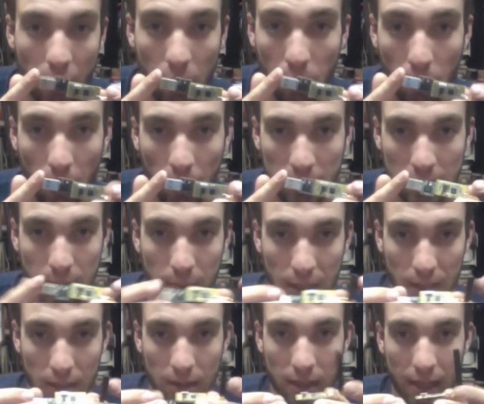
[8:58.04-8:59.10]
it works.
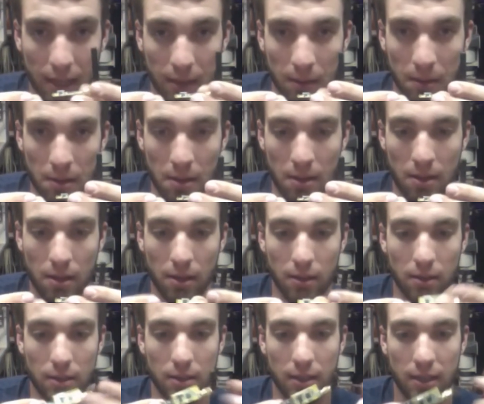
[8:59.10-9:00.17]

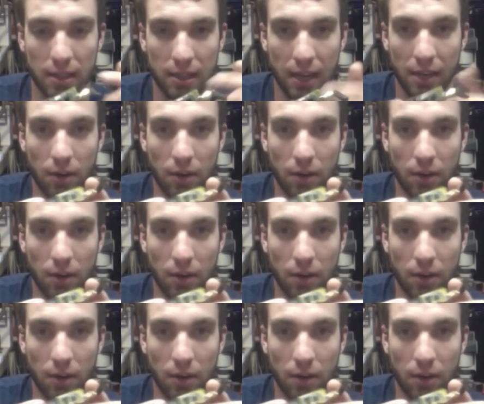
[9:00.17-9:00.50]
I